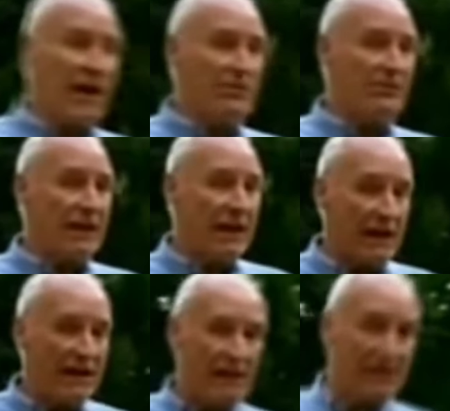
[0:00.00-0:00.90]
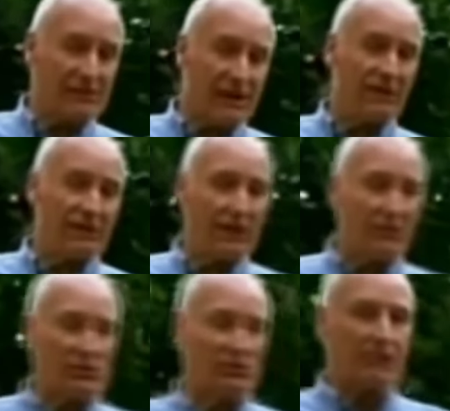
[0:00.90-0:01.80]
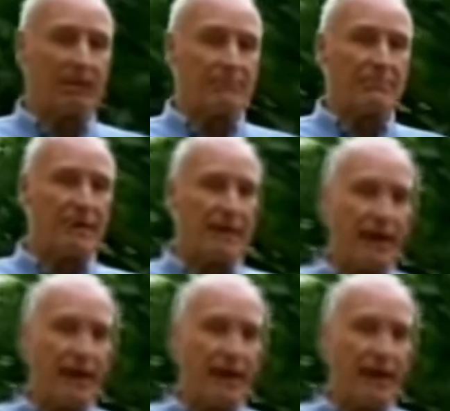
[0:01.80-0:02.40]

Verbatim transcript: Now the Allies had the opportunity,